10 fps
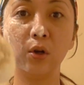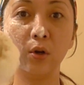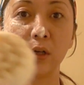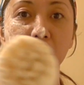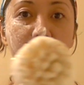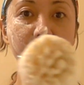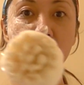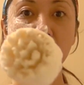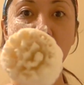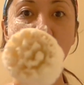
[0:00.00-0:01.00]
look, can you
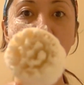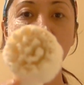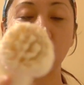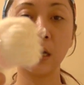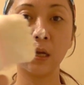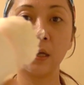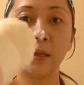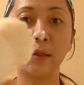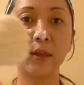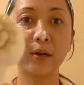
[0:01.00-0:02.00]
see?
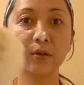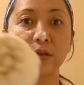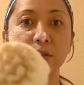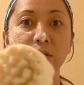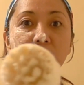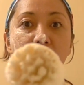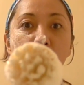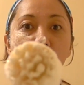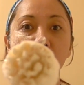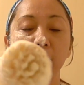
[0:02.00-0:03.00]
There's
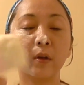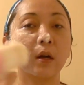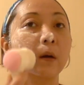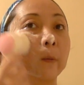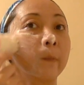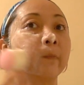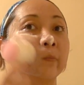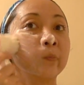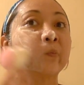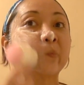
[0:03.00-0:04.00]
some of the
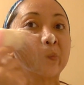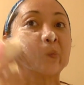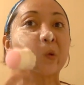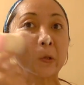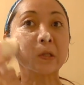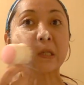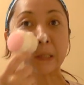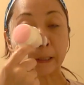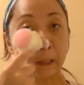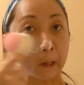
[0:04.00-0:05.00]

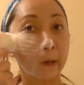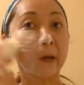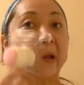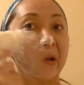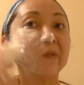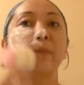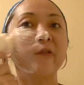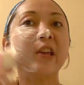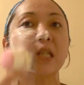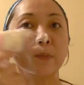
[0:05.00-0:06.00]
concealer and
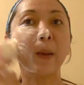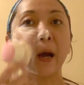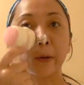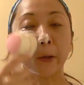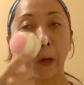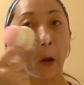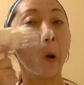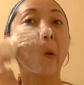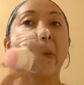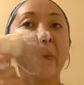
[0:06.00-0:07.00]
face powder.
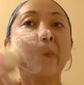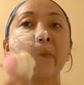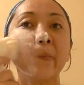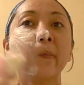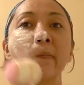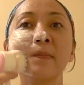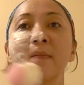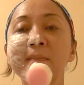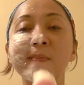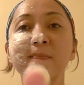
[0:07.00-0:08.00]

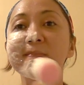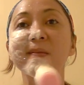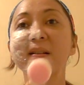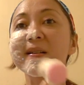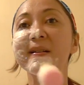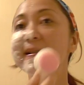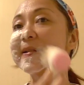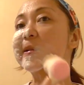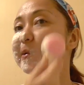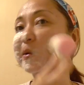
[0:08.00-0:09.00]

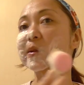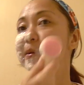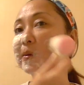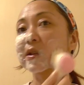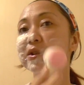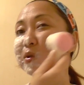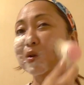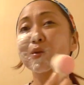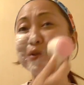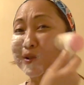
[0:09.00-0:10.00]
Nice. It's
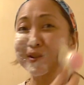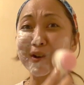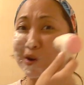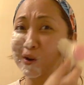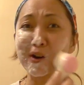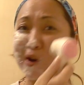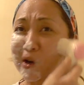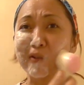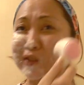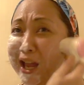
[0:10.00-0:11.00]
so
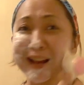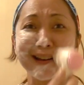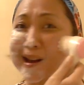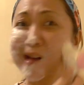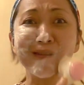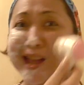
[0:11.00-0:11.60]
soft. I love